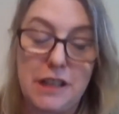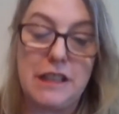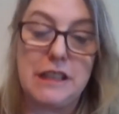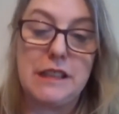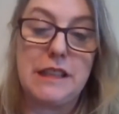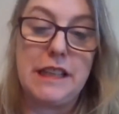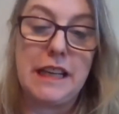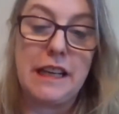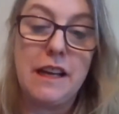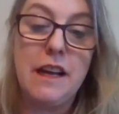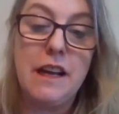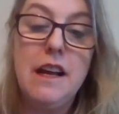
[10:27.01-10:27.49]
And
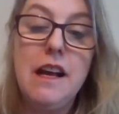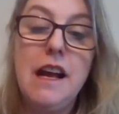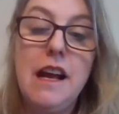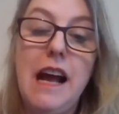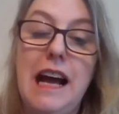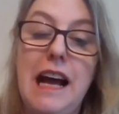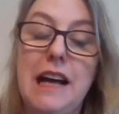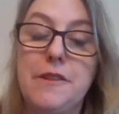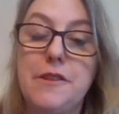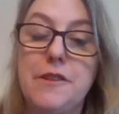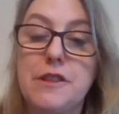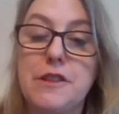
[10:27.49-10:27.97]
I think,
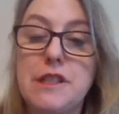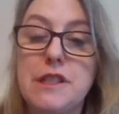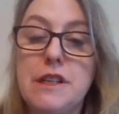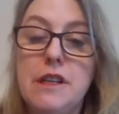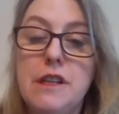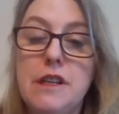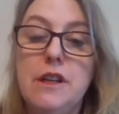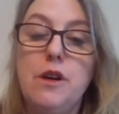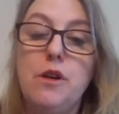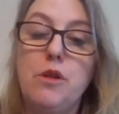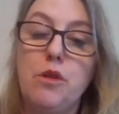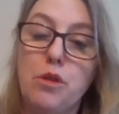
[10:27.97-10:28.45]
and
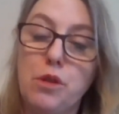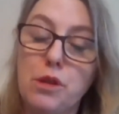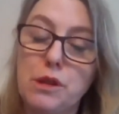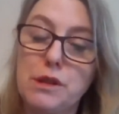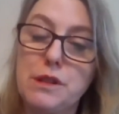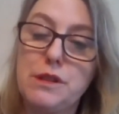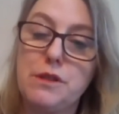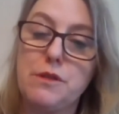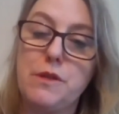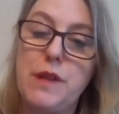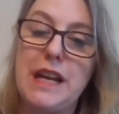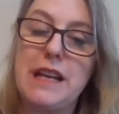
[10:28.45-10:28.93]

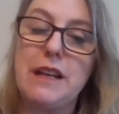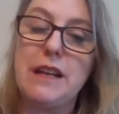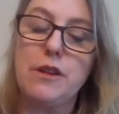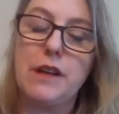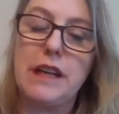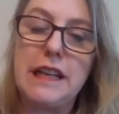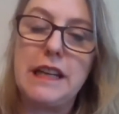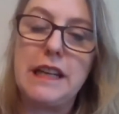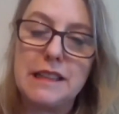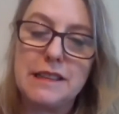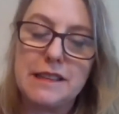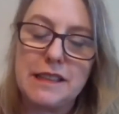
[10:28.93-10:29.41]
also then
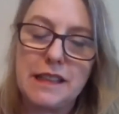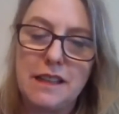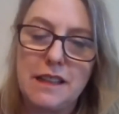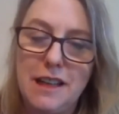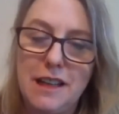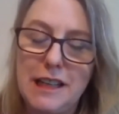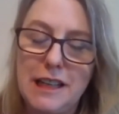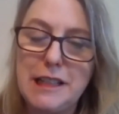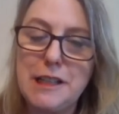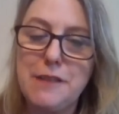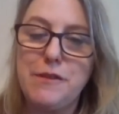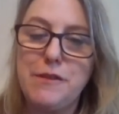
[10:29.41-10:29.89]
looking at the
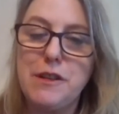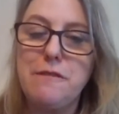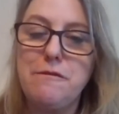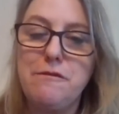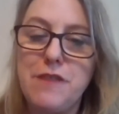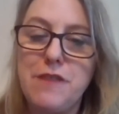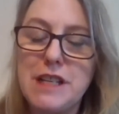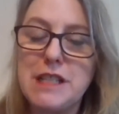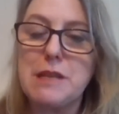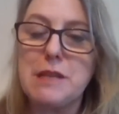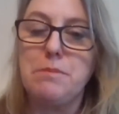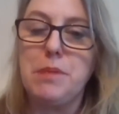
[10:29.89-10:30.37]
kind of
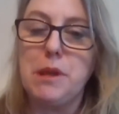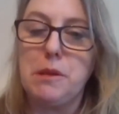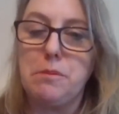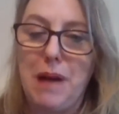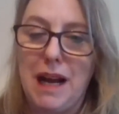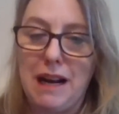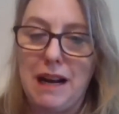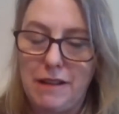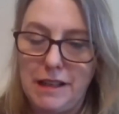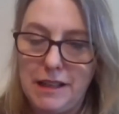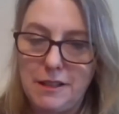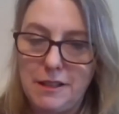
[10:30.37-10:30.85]
invisible
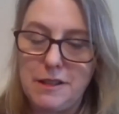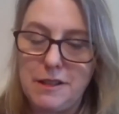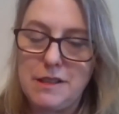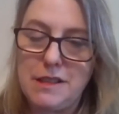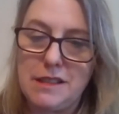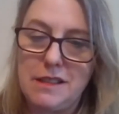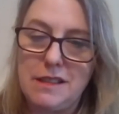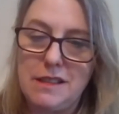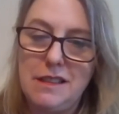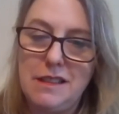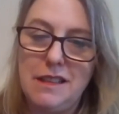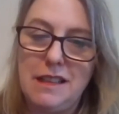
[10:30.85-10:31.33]

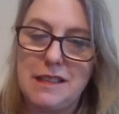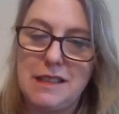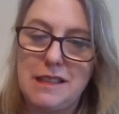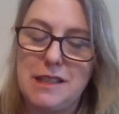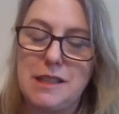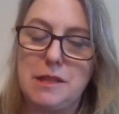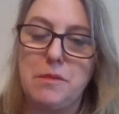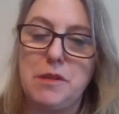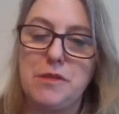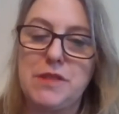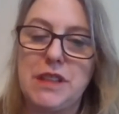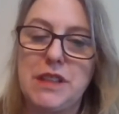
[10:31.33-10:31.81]
barriers and
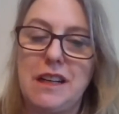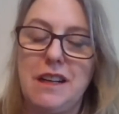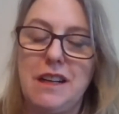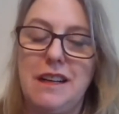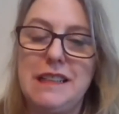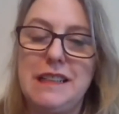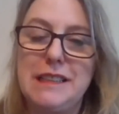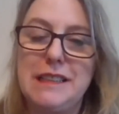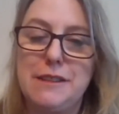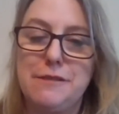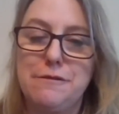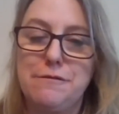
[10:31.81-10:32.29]
some of the
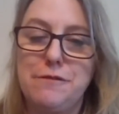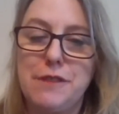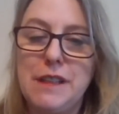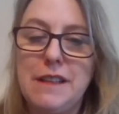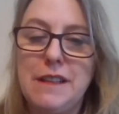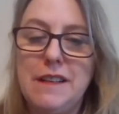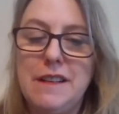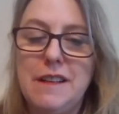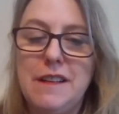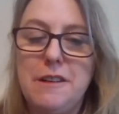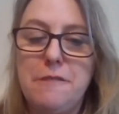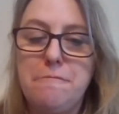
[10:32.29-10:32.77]
kind of
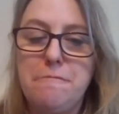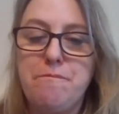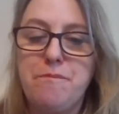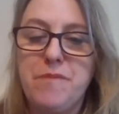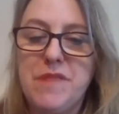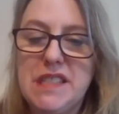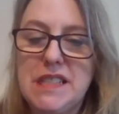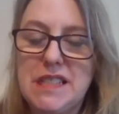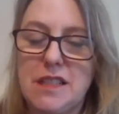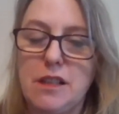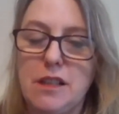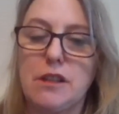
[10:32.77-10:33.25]

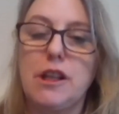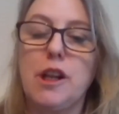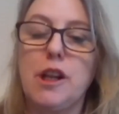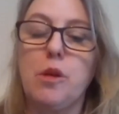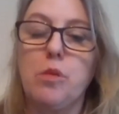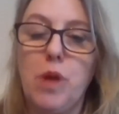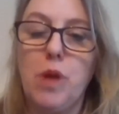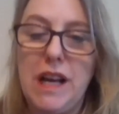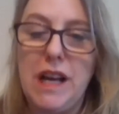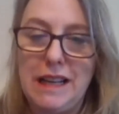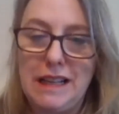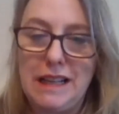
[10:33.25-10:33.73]

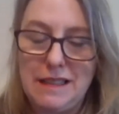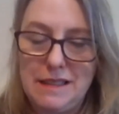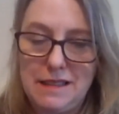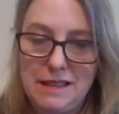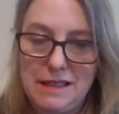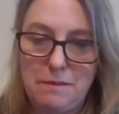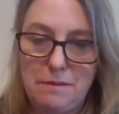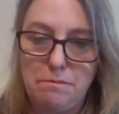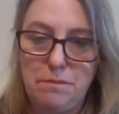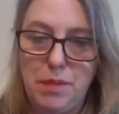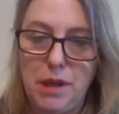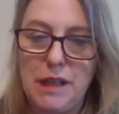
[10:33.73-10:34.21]
subtle
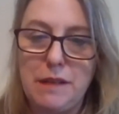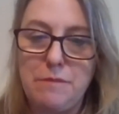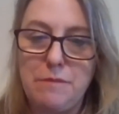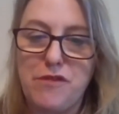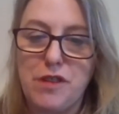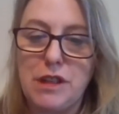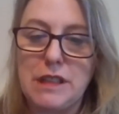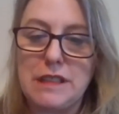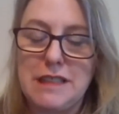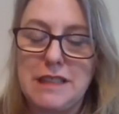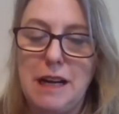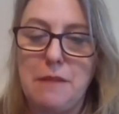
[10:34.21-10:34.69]
ways by,
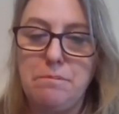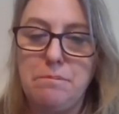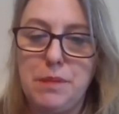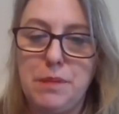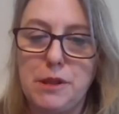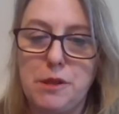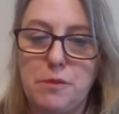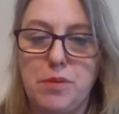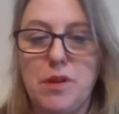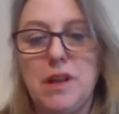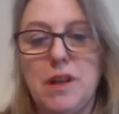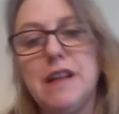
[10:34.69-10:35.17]
for
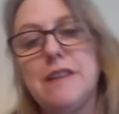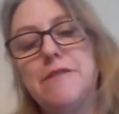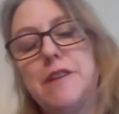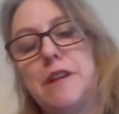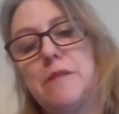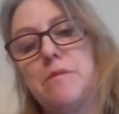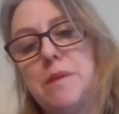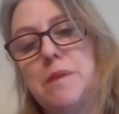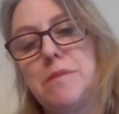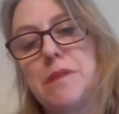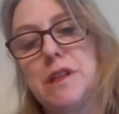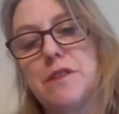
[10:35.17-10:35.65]
example,
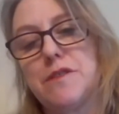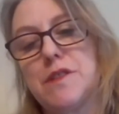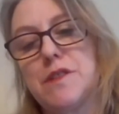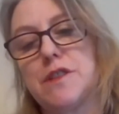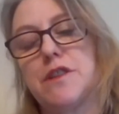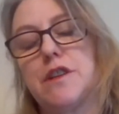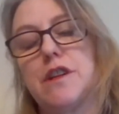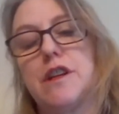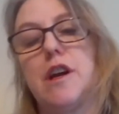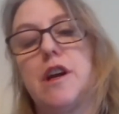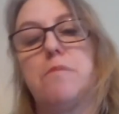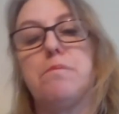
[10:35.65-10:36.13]
depriving women of
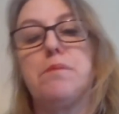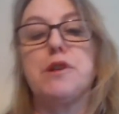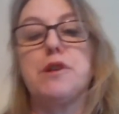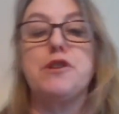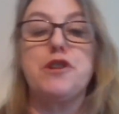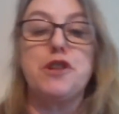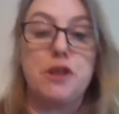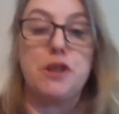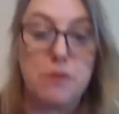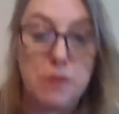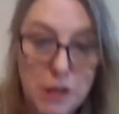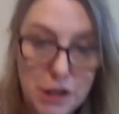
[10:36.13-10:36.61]
certain
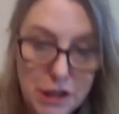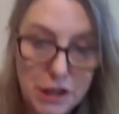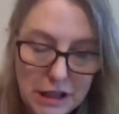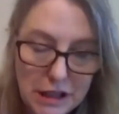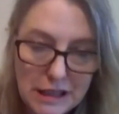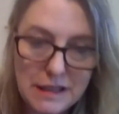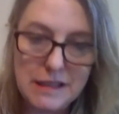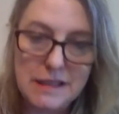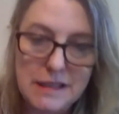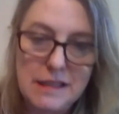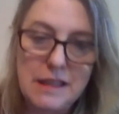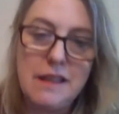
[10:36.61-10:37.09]

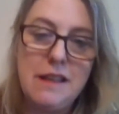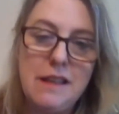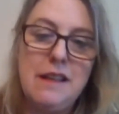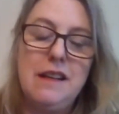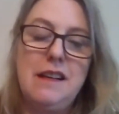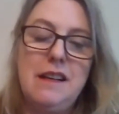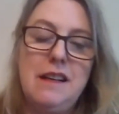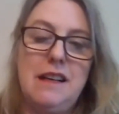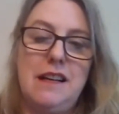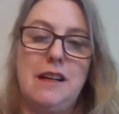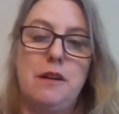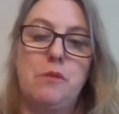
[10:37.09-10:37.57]
opportunities
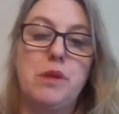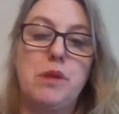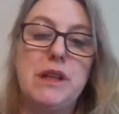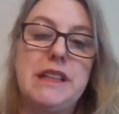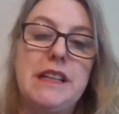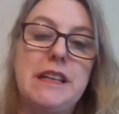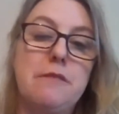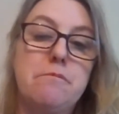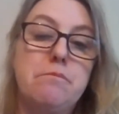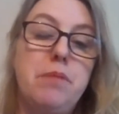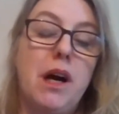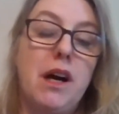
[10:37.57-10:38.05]
uh,
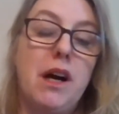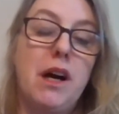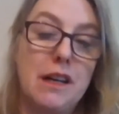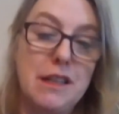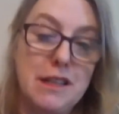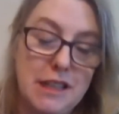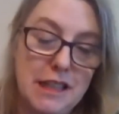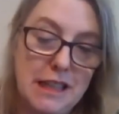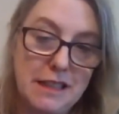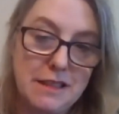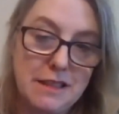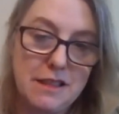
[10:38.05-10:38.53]
within
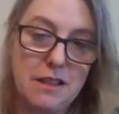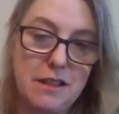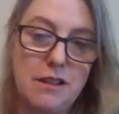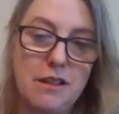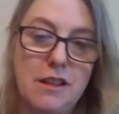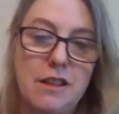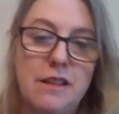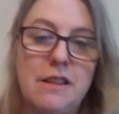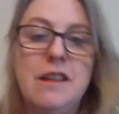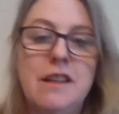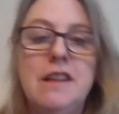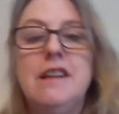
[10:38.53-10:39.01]
parties
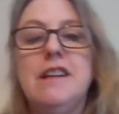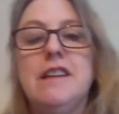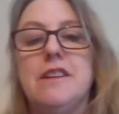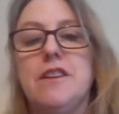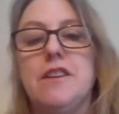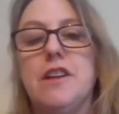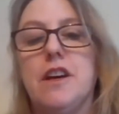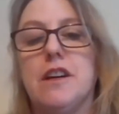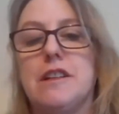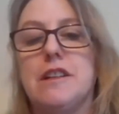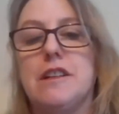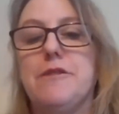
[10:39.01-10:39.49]
or
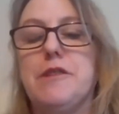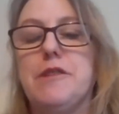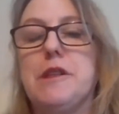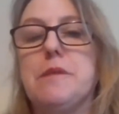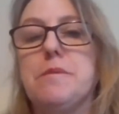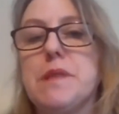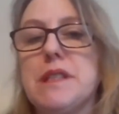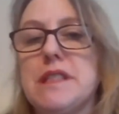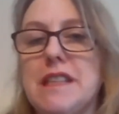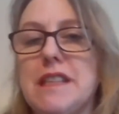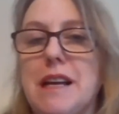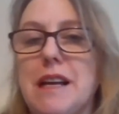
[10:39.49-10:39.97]
not giving
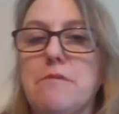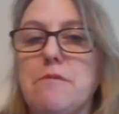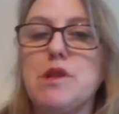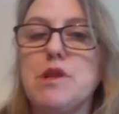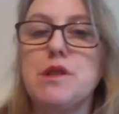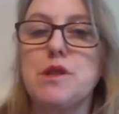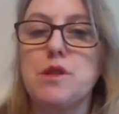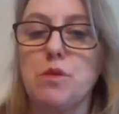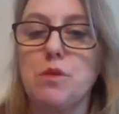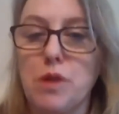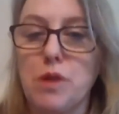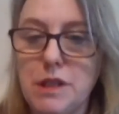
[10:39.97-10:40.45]
them the same
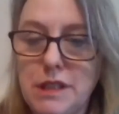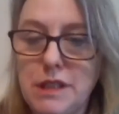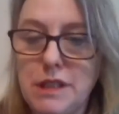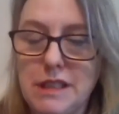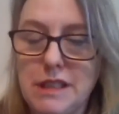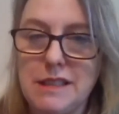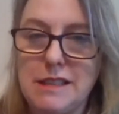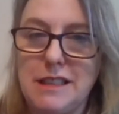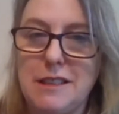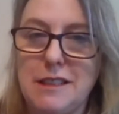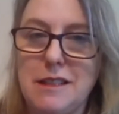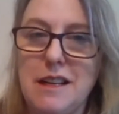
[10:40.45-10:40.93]

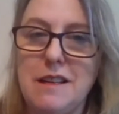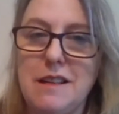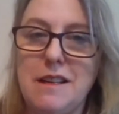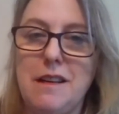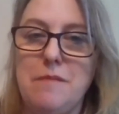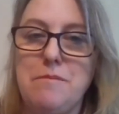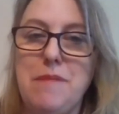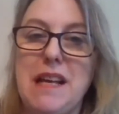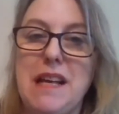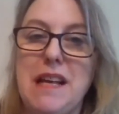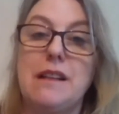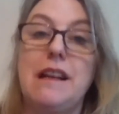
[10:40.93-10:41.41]
resources that
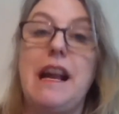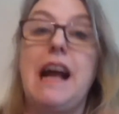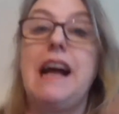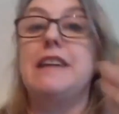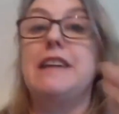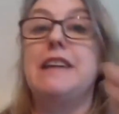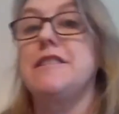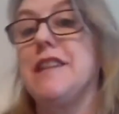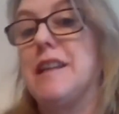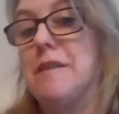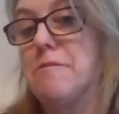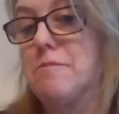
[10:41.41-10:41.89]
a, a male
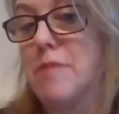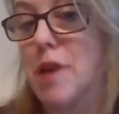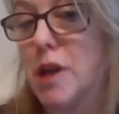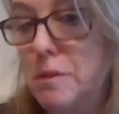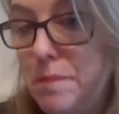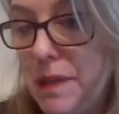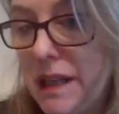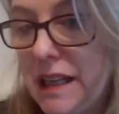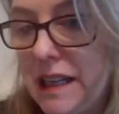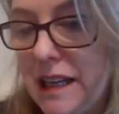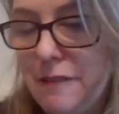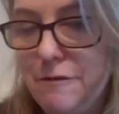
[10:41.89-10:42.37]
candidate
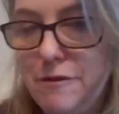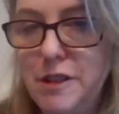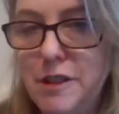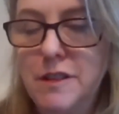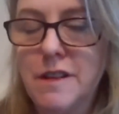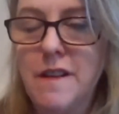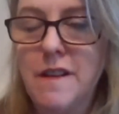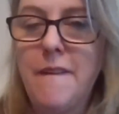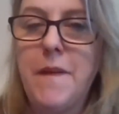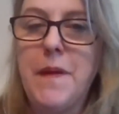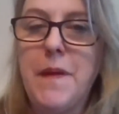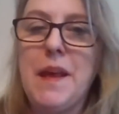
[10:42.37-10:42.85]
might be
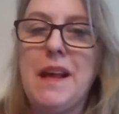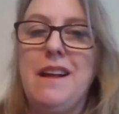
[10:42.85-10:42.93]
given.